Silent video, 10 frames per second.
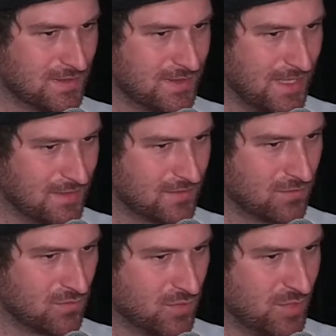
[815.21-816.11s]
that
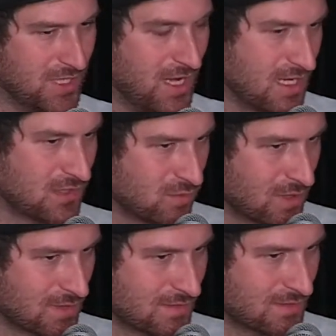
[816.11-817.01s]
would be
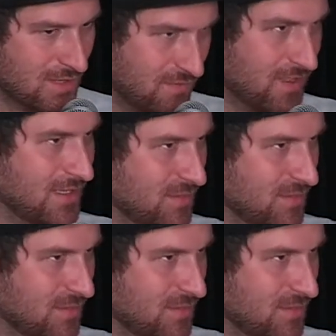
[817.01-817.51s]
artworks that find